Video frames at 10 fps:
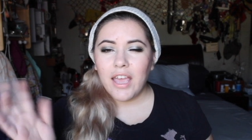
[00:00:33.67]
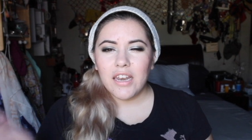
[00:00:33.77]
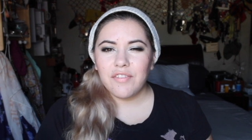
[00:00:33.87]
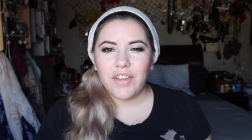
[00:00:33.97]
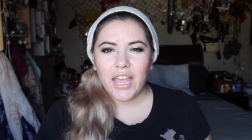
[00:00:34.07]

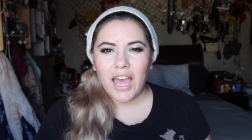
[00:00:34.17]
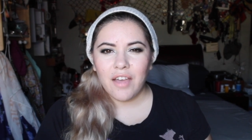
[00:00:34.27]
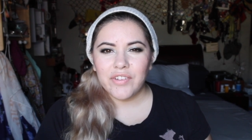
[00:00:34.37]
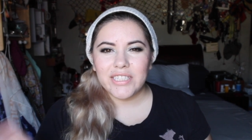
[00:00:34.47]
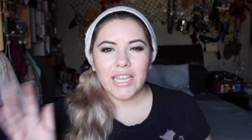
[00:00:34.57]
And if I
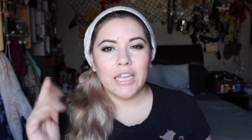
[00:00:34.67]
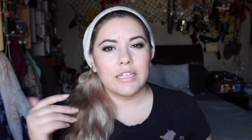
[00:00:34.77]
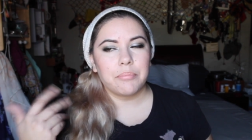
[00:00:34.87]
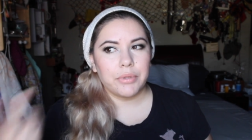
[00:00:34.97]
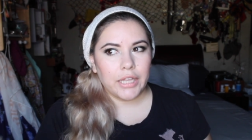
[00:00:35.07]
have, it's
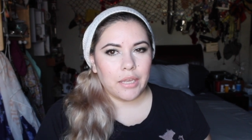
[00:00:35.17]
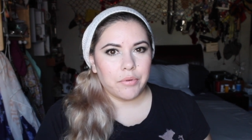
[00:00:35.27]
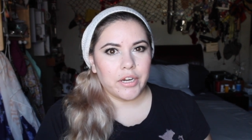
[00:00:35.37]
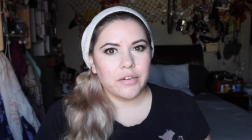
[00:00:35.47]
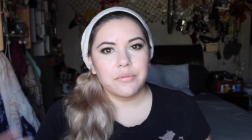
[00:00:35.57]
like plateware,